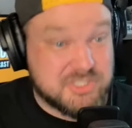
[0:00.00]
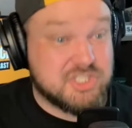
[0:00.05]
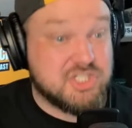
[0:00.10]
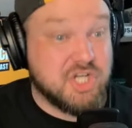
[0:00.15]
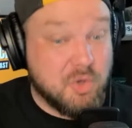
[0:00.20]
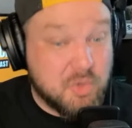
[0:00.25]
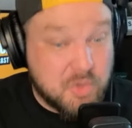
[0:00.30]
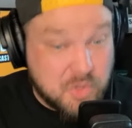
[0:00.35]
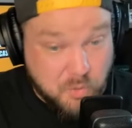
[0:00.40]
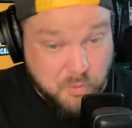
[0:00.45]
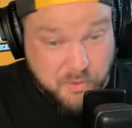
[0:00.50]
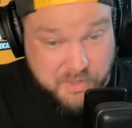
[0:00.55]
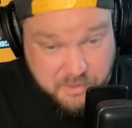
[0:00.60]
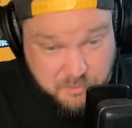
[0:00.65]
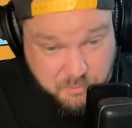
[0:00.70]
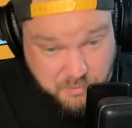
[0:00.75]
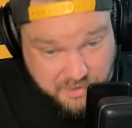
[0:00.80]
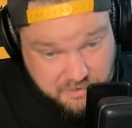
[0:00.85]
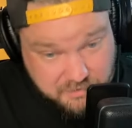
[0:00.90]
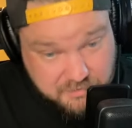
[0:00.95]
Don't go
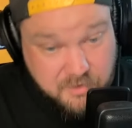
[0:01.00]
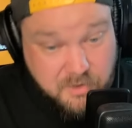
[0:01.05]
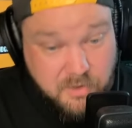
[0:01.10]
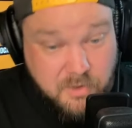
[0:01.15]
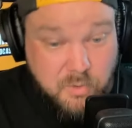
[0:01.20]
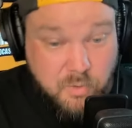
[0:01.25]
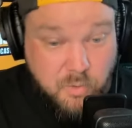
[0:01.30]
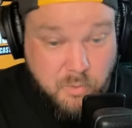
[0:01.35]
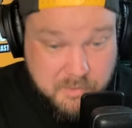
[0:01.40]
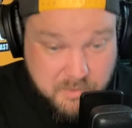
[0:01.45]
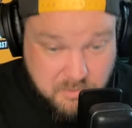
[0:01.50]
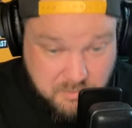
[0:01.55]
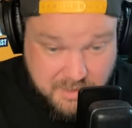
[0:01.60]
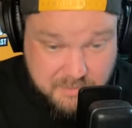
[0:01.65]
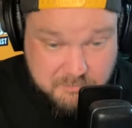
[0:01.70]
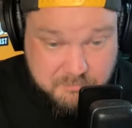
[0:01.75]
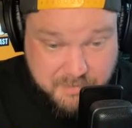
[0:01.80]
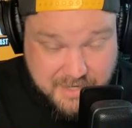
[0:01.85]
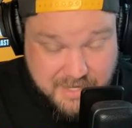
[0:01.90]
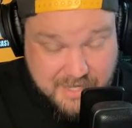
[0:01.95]
anywhere. We'll be
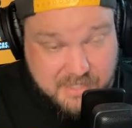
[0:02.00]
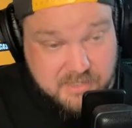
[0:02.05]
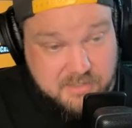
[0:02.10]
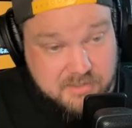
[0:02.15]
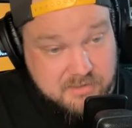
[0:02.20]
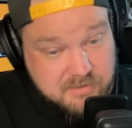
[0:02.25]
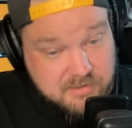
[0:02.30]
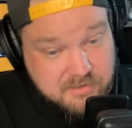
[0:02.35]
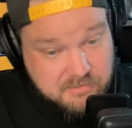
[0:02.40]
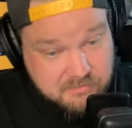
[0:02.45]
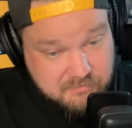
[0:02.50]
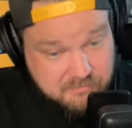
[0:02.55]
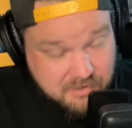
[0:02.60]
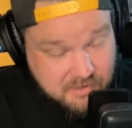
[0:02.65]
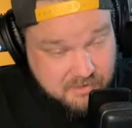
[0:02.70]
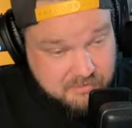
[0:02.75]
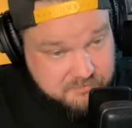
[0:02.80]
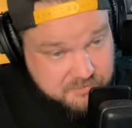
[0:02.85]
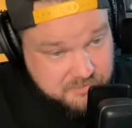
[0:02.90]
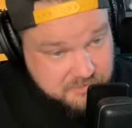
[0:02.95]
right back right after